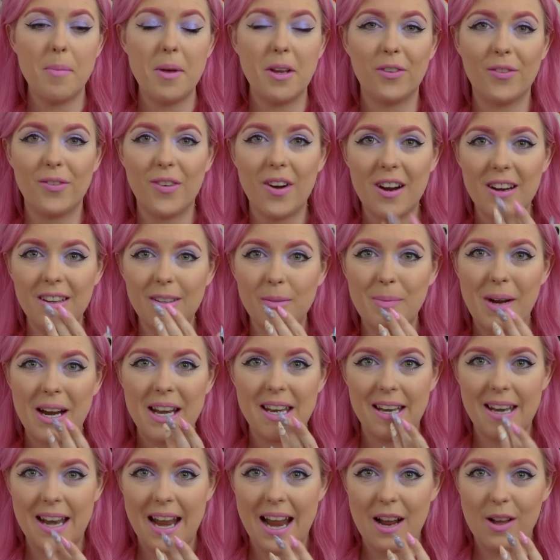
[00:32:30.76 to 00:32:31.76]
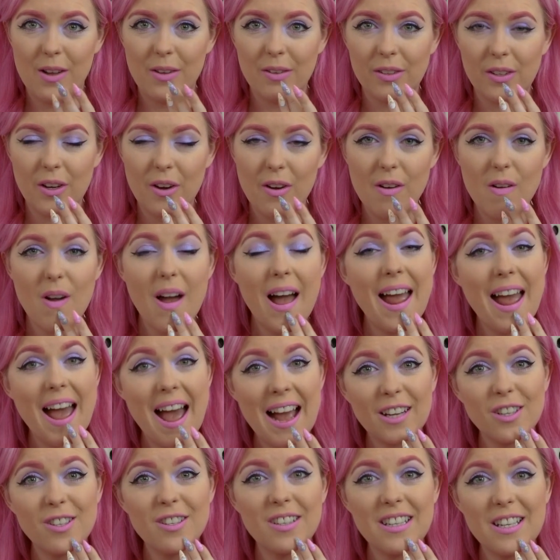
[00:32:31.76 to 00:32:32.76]
As far as my nails go, I
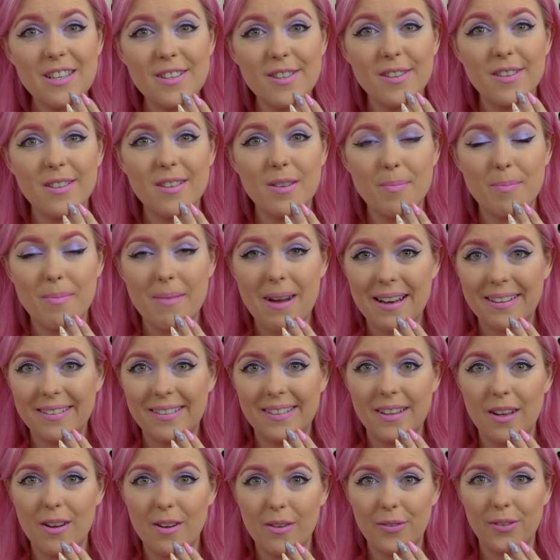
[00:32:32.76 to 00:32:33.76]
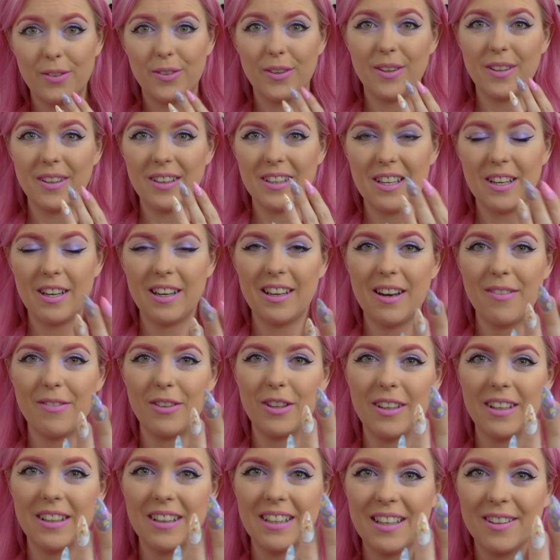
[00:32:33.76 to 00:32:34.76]
actually do them myself. So you can have a
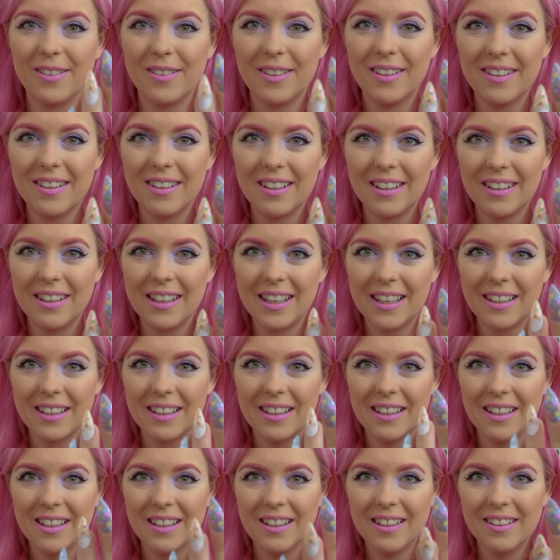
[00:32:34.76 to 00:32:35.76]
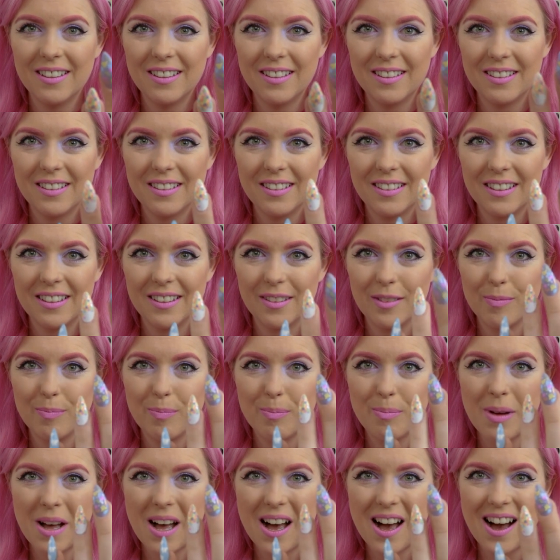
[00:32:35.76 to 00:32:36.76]
look at these ones. They're like
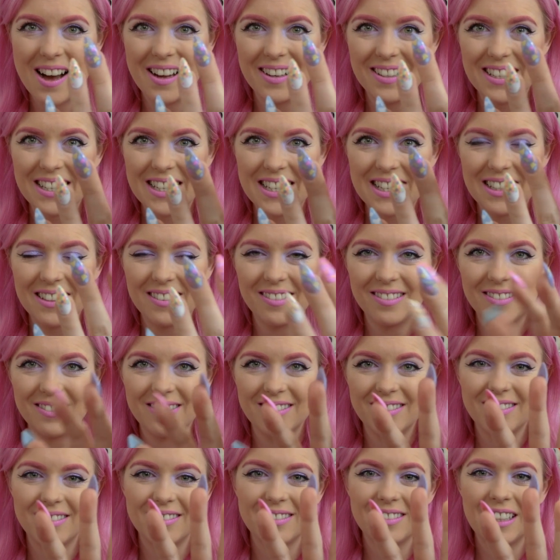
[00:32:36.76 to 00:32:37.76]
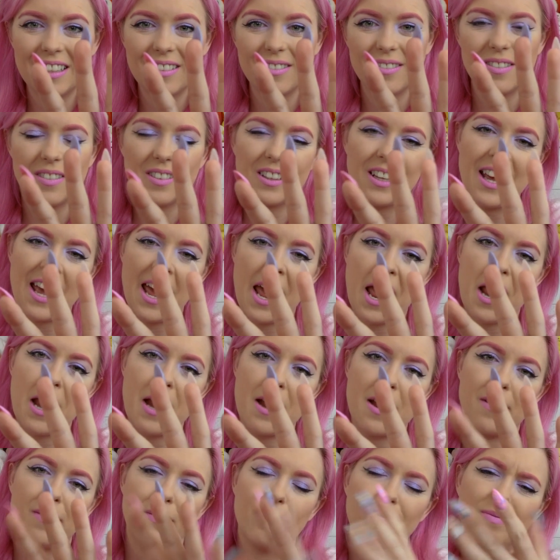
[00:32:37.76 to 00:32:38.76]
party
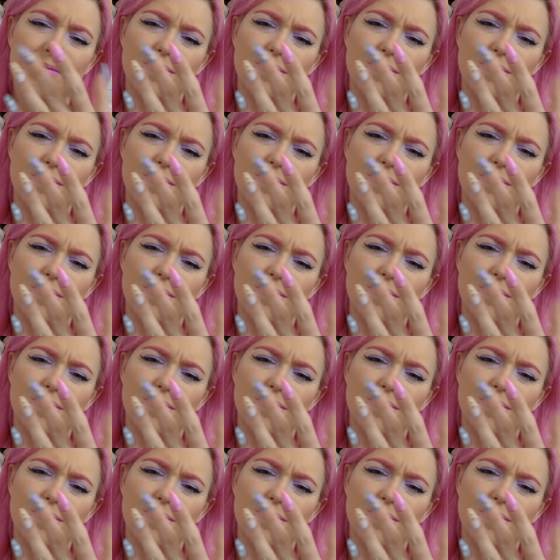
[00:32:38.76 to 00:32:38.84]
K